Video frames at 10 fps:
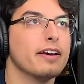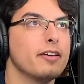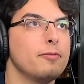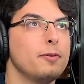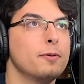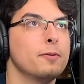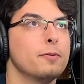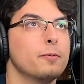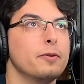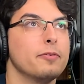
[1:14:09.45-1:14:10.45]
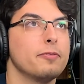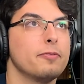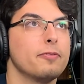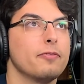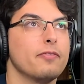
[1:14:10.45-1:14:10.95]
I feel with
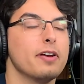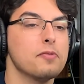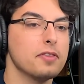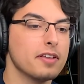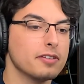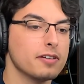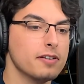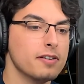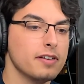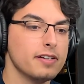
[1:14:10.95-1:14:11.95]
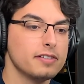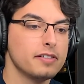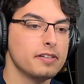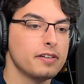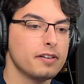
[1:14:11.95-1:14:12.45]
everything that's gone on last
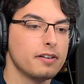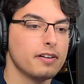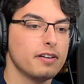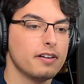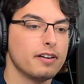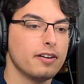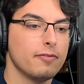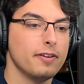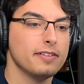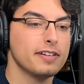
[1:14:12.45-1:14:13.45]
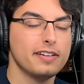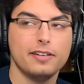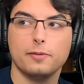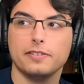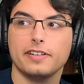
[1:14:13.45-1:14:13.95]
year, Face ID
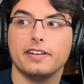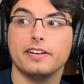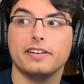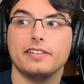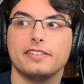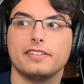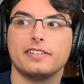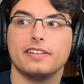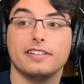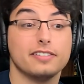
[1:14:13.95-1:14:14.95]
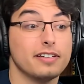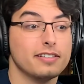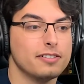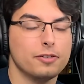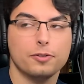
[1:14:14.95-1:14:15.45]
was like nice. It's
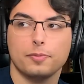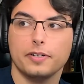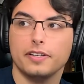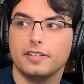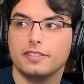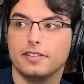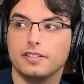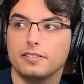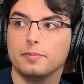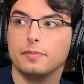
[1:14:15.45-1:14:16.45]
dope, right? It's awesome.